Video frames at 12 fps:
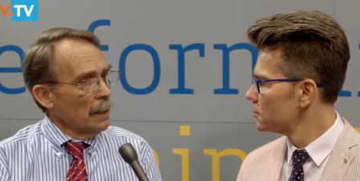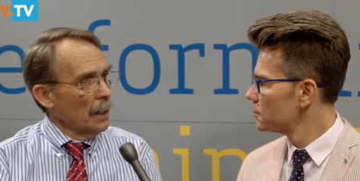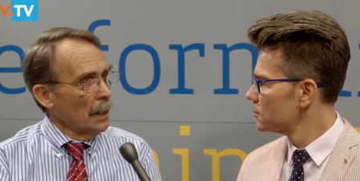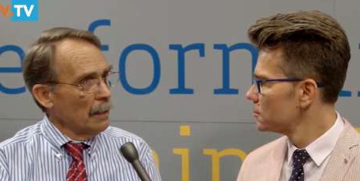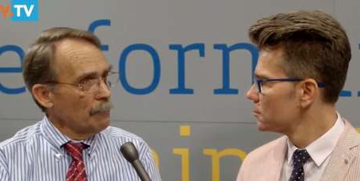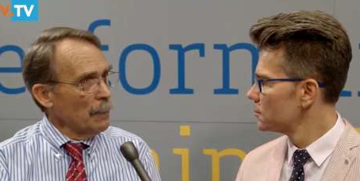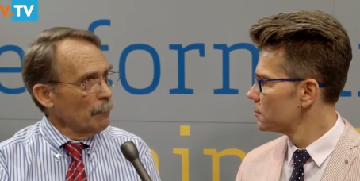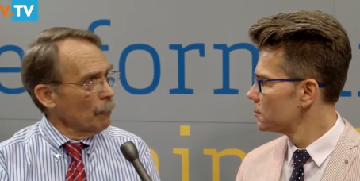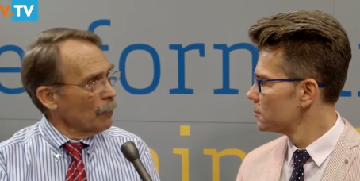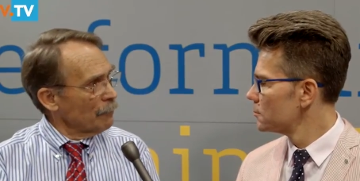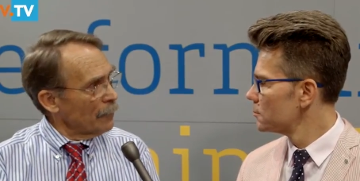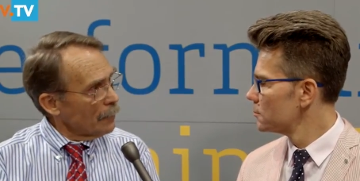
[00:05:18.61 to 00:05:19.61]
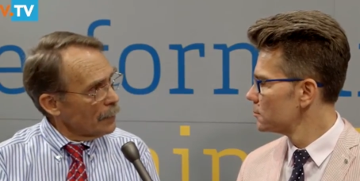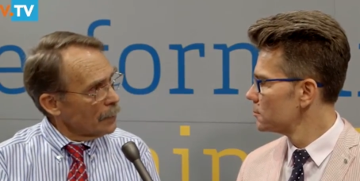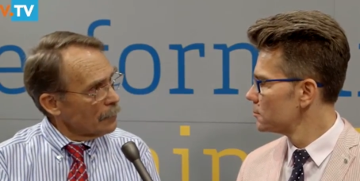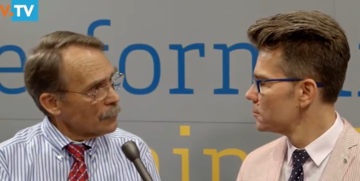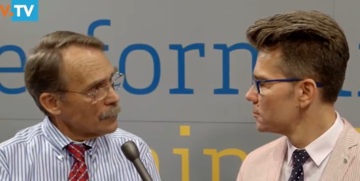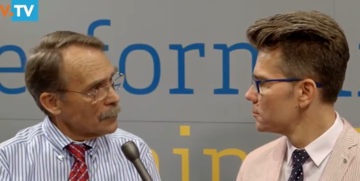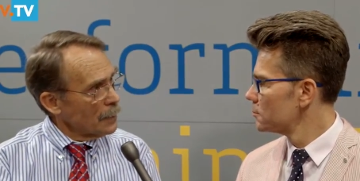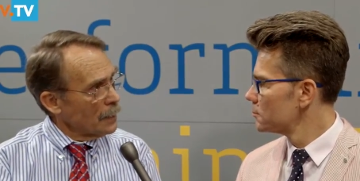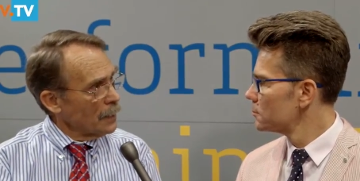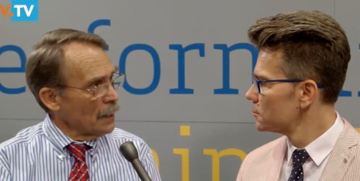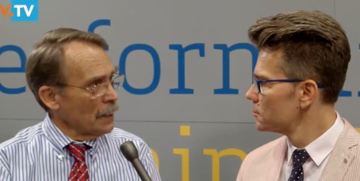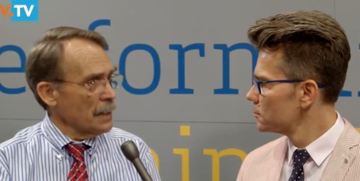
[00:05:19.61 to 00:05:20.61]
Speaker 1: uh, people were very
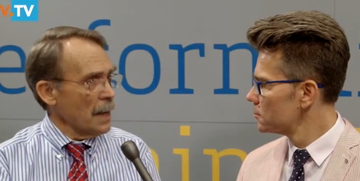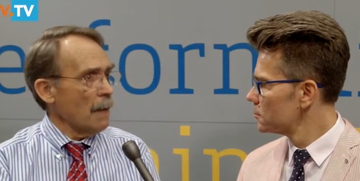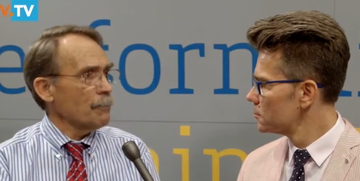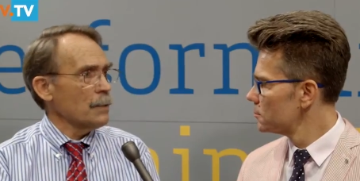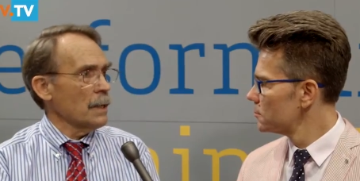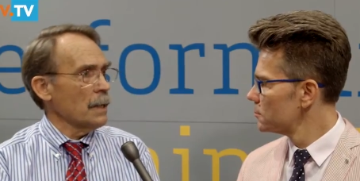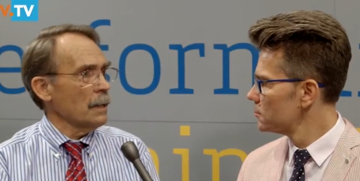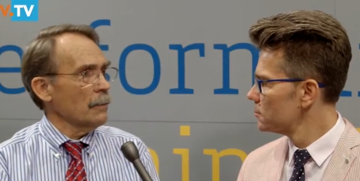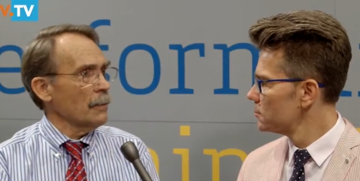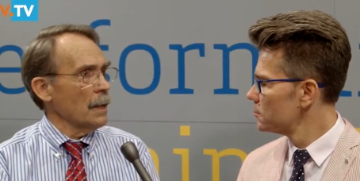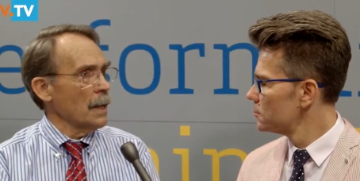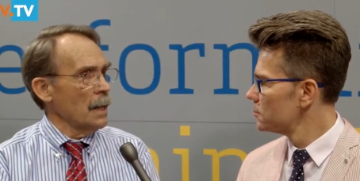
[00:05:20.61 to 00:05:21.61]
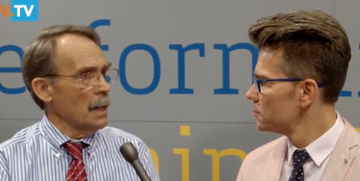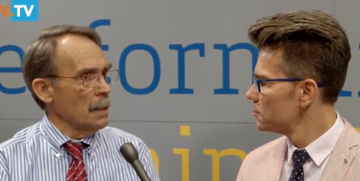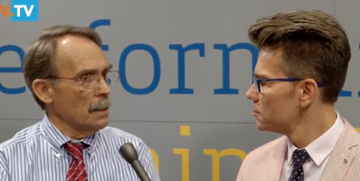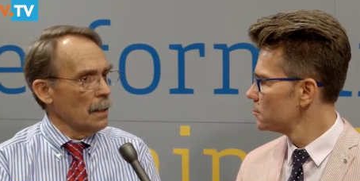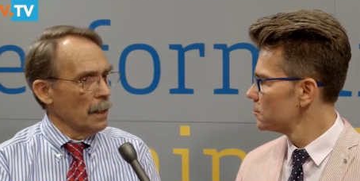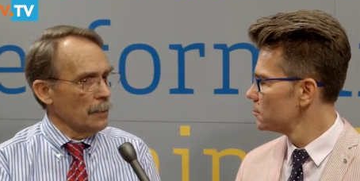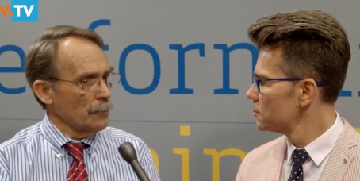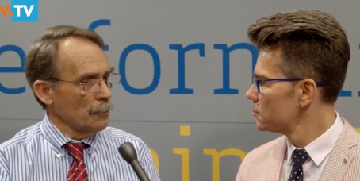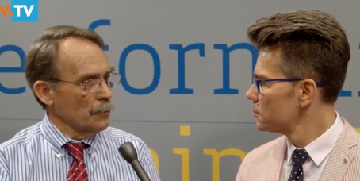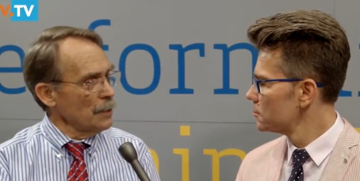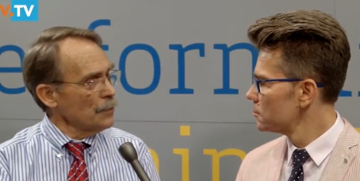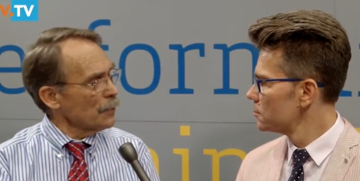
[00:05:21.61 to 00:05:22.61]
interested in adapting the uh,
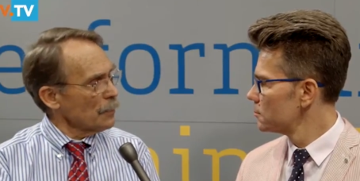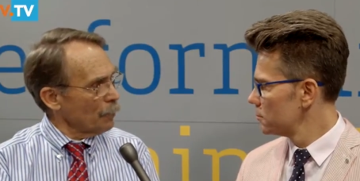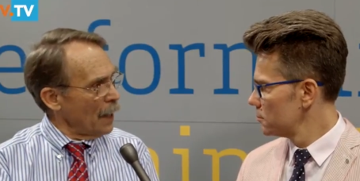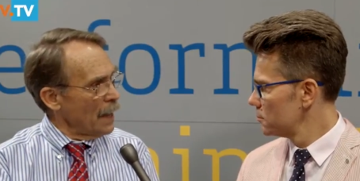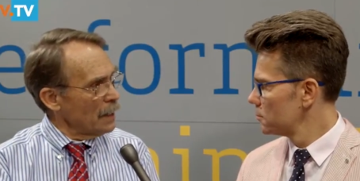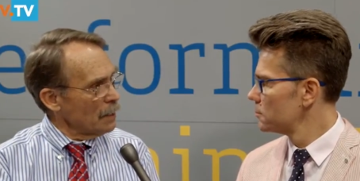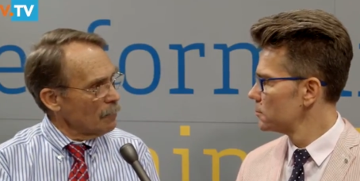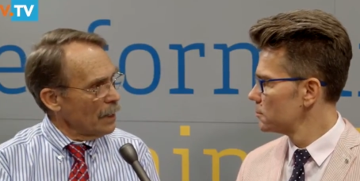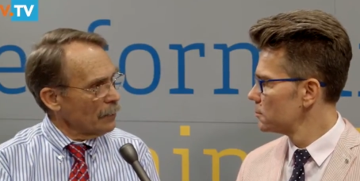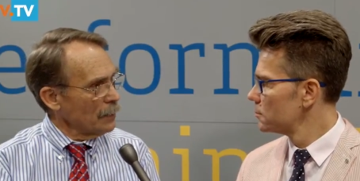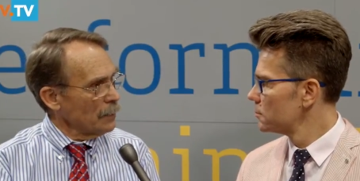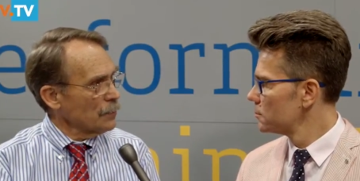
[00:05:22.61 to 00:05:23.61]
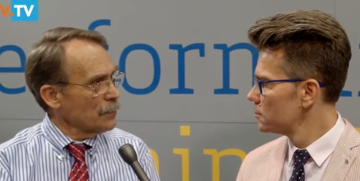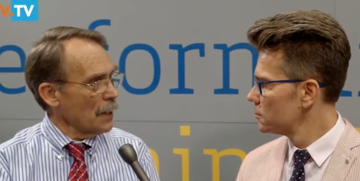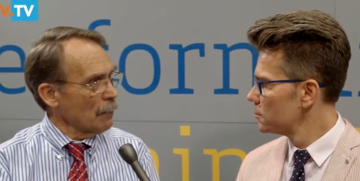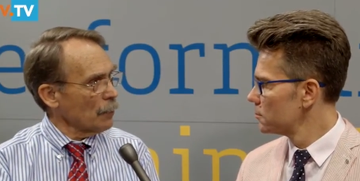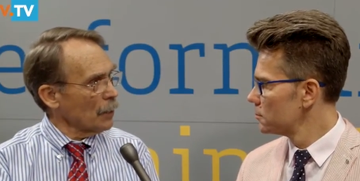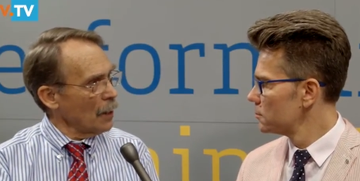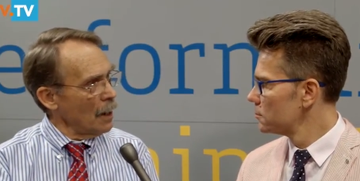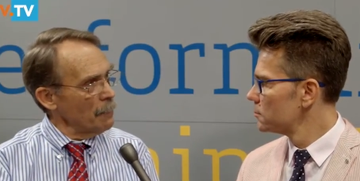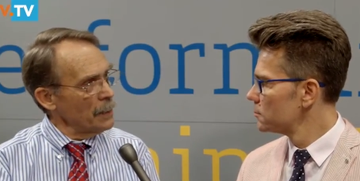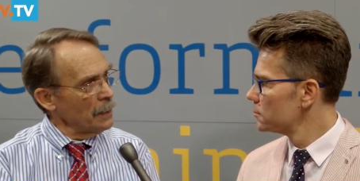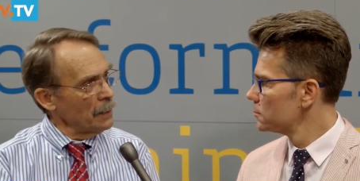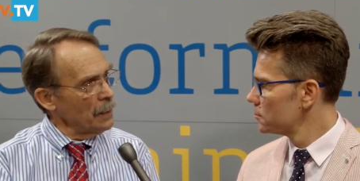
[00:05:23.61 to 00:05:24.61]
strategic planning methods that were
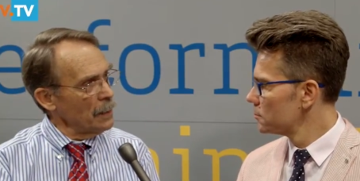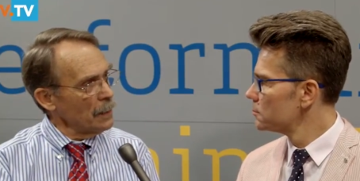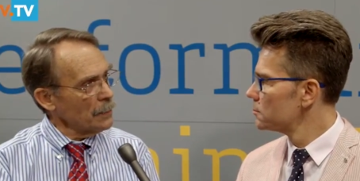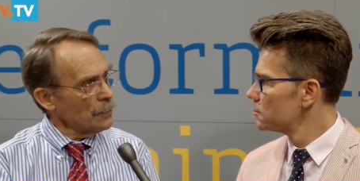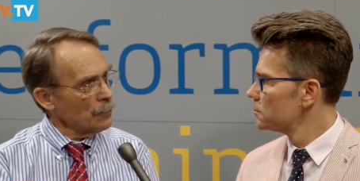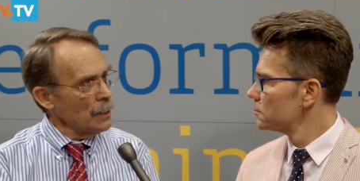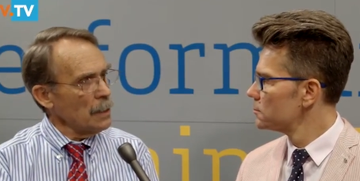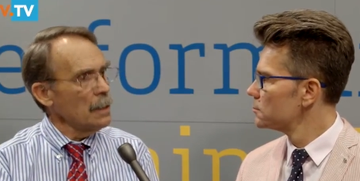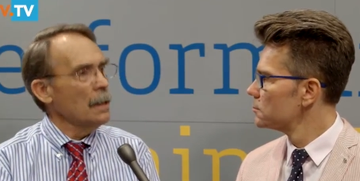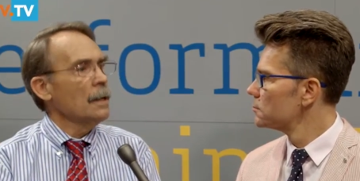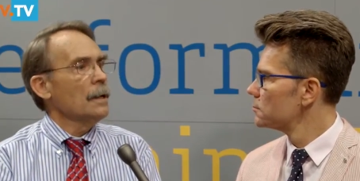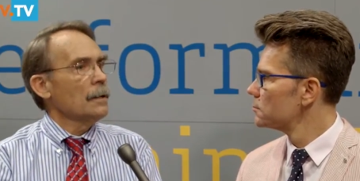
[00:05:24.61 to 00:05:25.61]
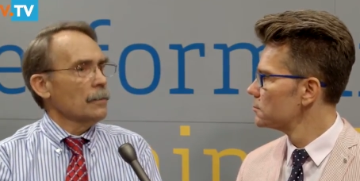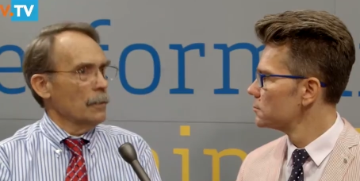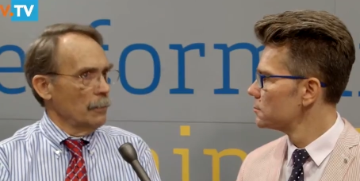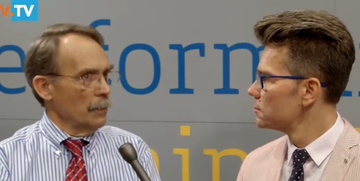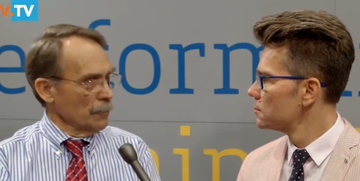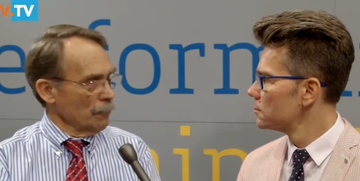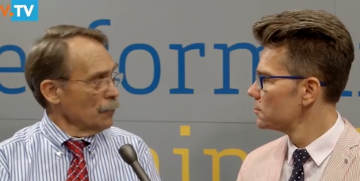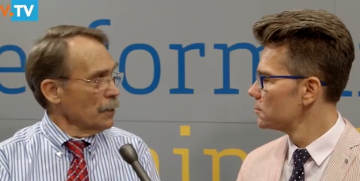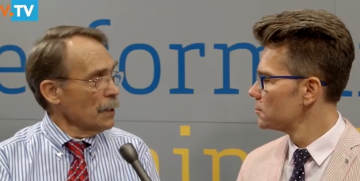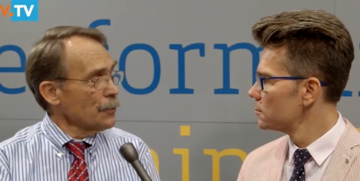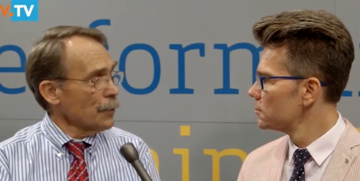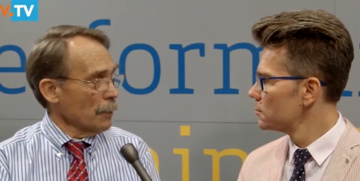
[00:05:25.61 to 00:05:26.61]
common in industry to the
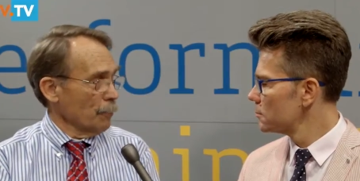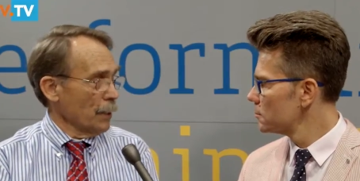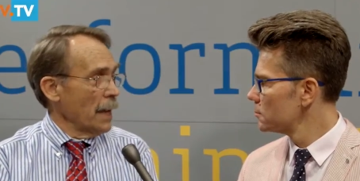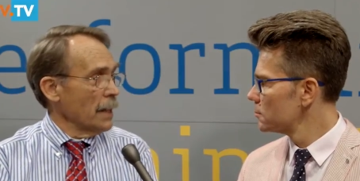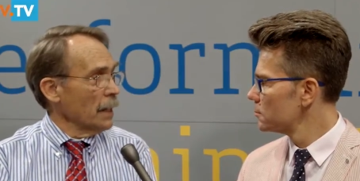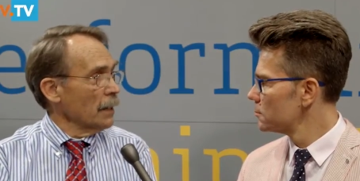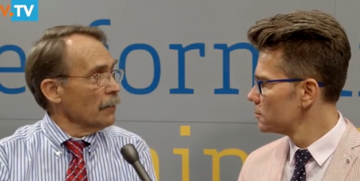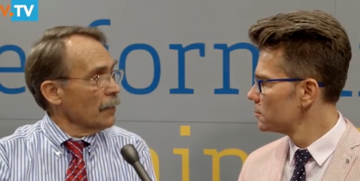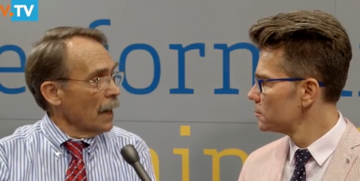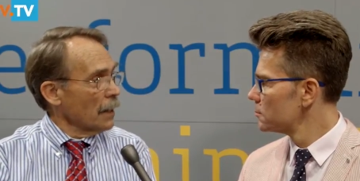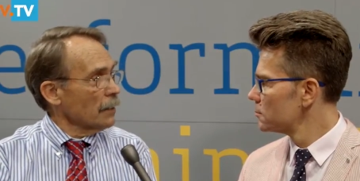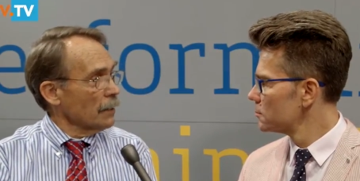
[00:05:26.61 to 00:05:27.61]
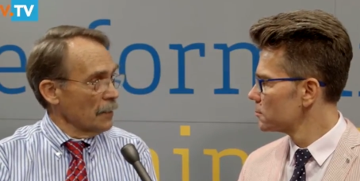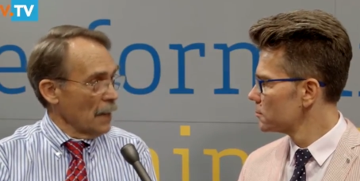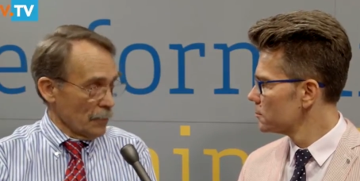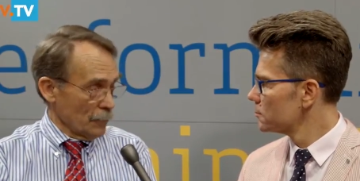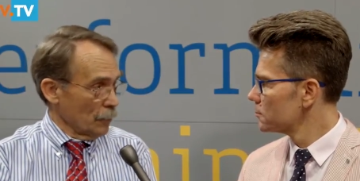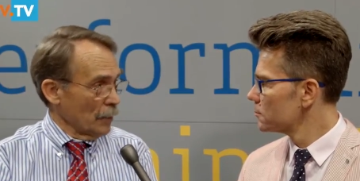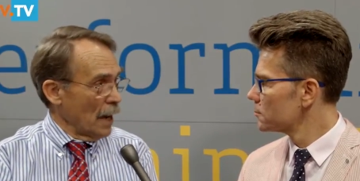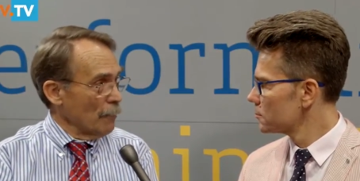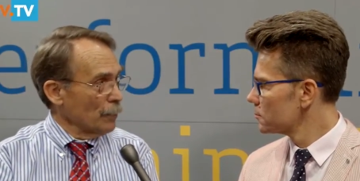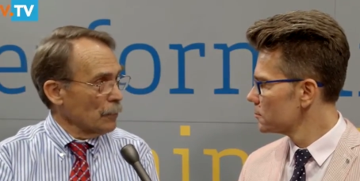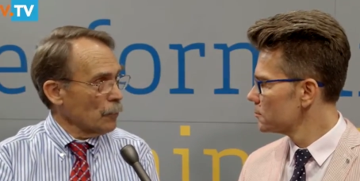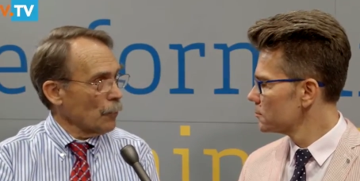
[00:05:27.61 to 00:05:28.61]
strategic planning that national
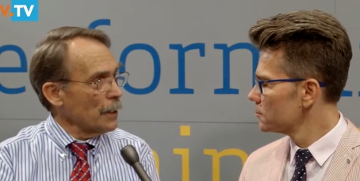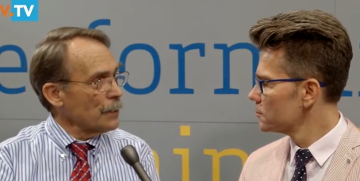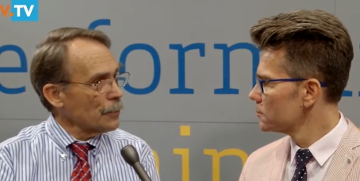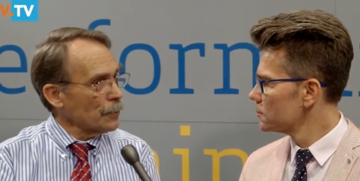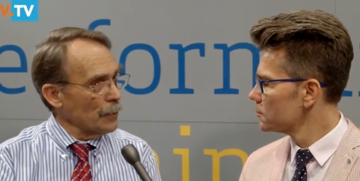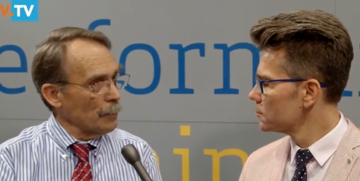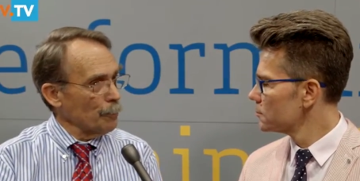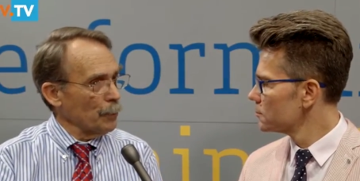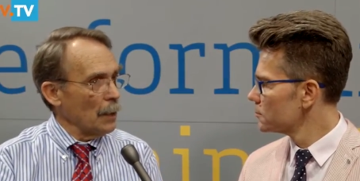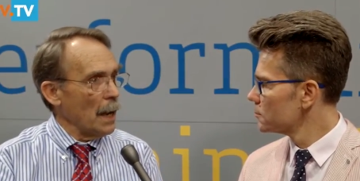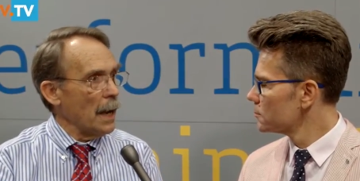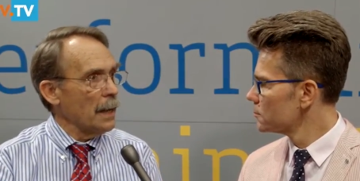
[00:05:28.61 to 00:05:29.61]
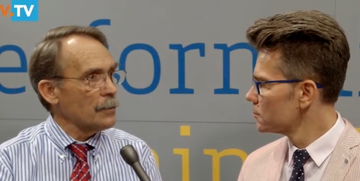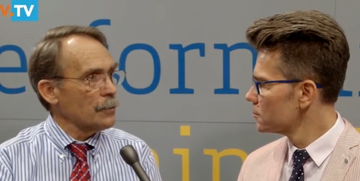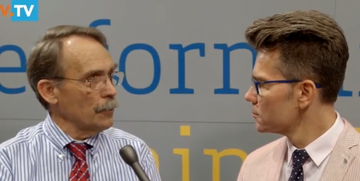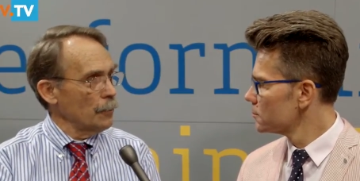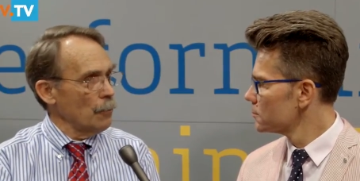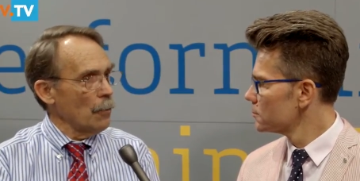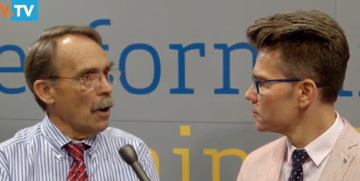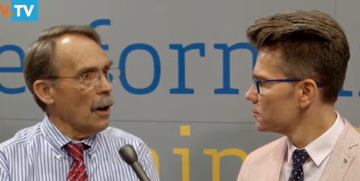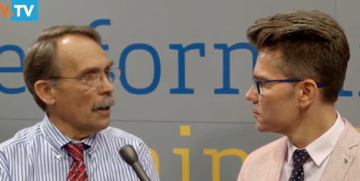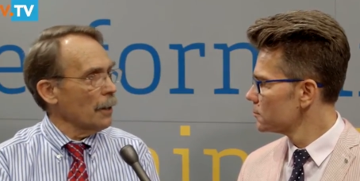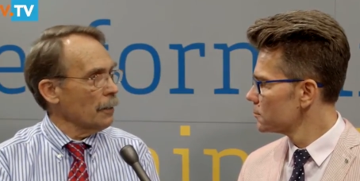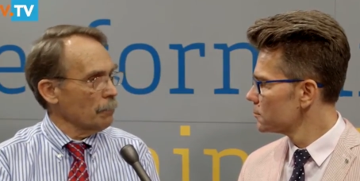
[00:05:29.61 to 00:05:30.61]
laboratories could apply to
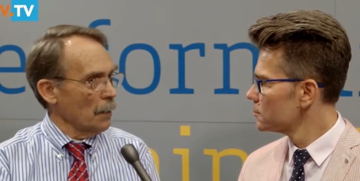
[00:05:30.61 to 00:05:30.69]
our